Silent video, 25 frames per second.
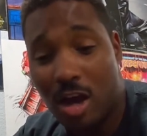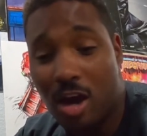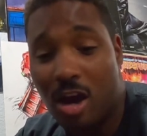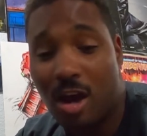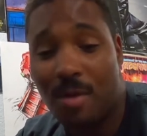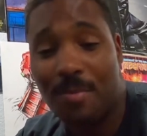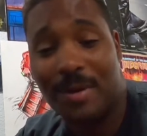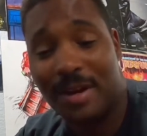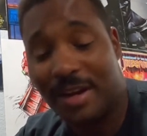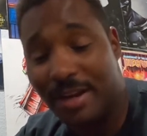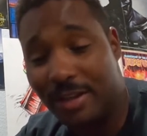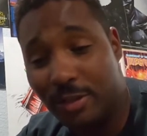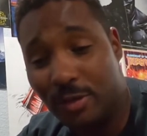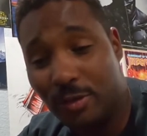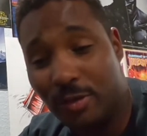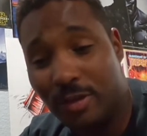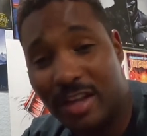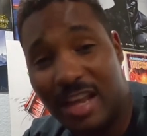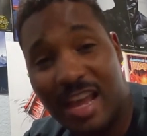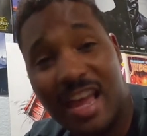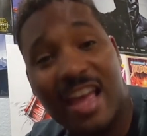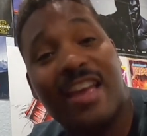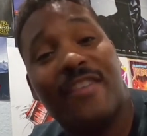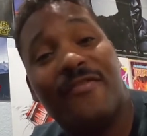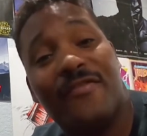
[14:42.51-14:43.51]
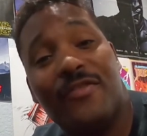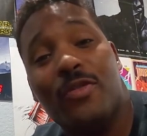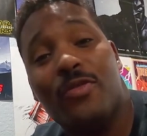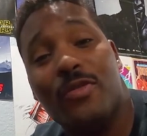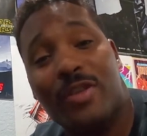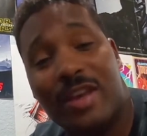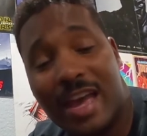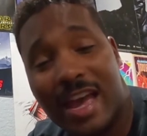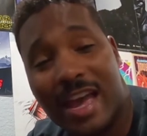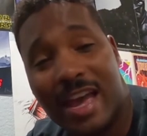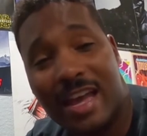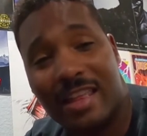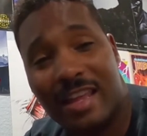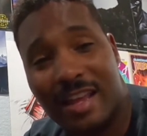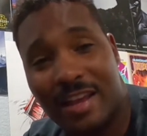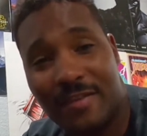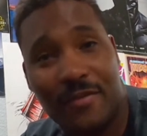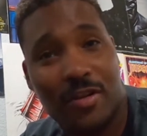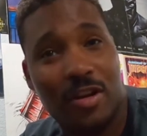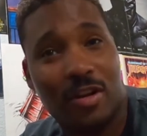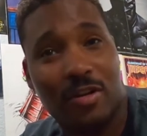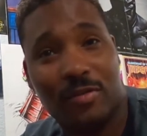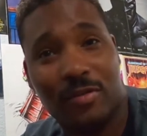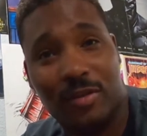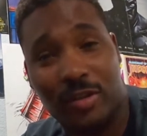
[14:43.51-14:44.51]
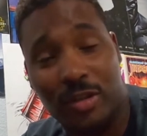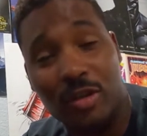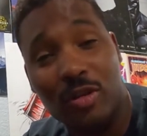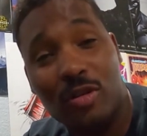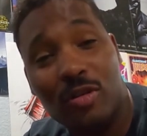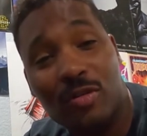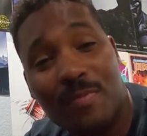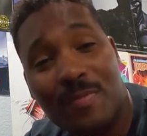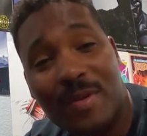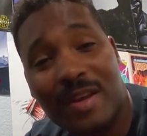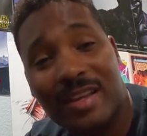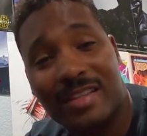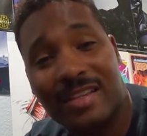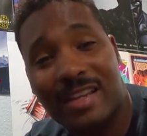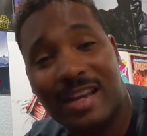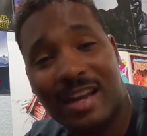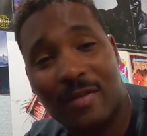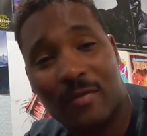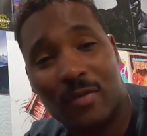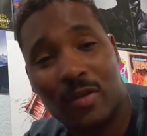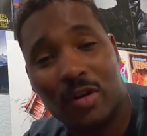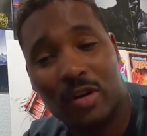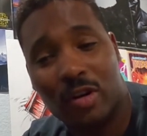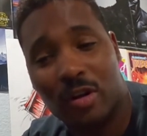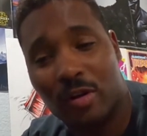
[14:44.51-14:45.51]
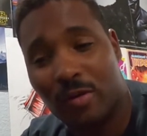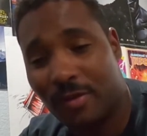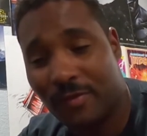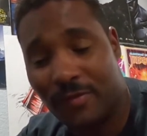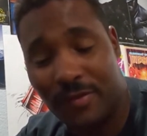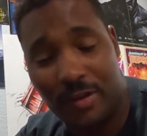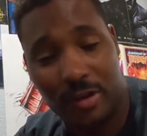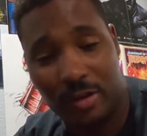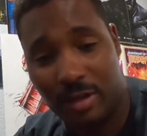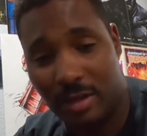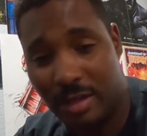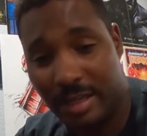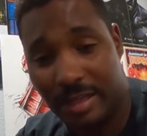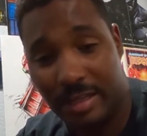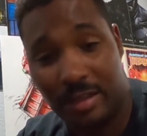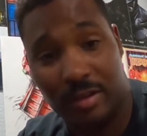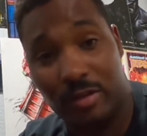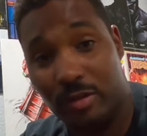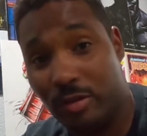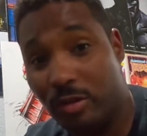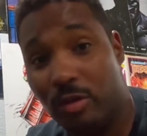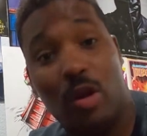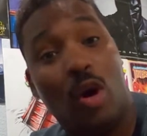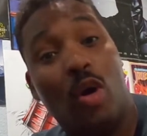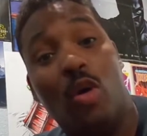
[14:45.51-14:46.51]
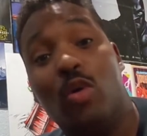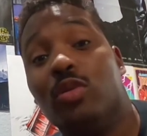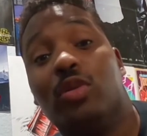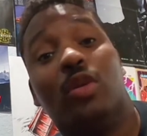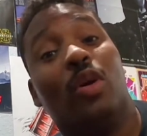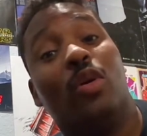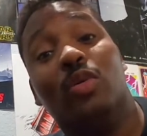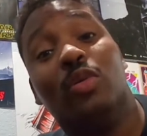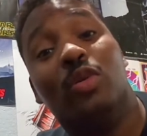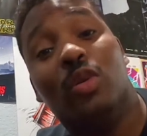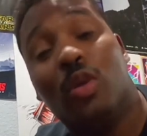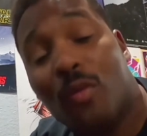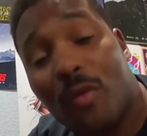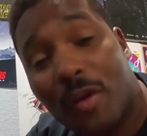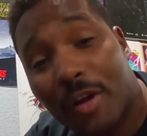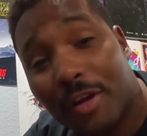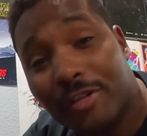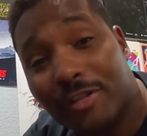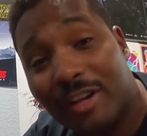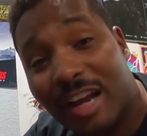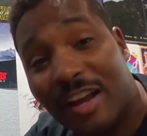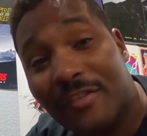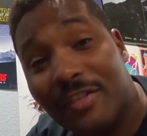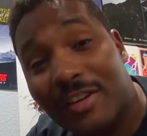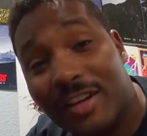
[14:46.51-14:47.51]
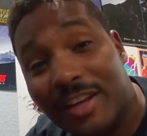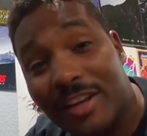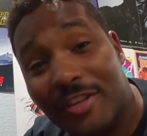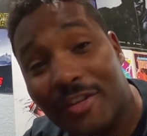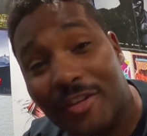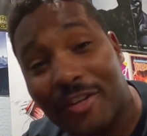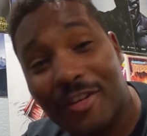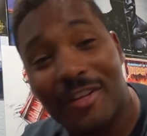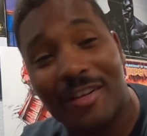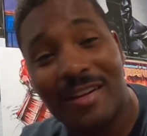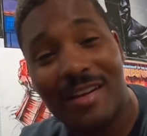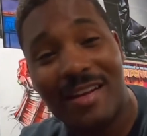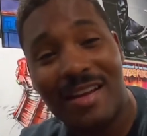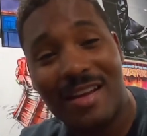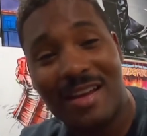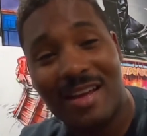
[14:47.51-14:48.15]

hop right into it if you can. Like if you're too busy at work or if you're like don't don't do it while you're driving either.